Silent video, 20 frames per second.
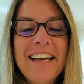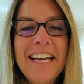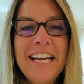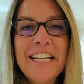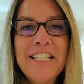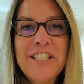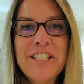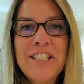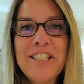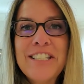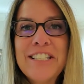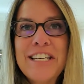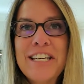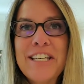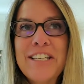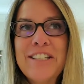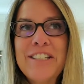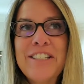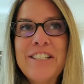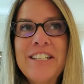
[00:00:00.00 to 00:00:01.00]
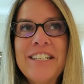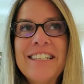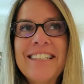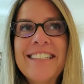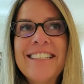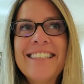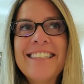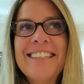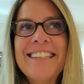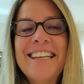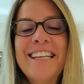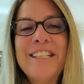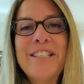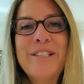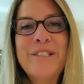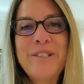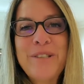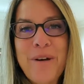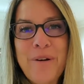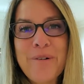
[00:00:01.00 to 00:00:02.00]
it's still
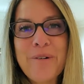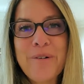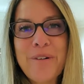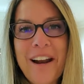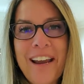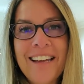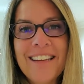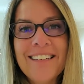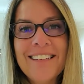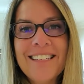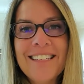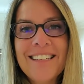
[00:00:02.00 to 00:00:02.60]
it's so great.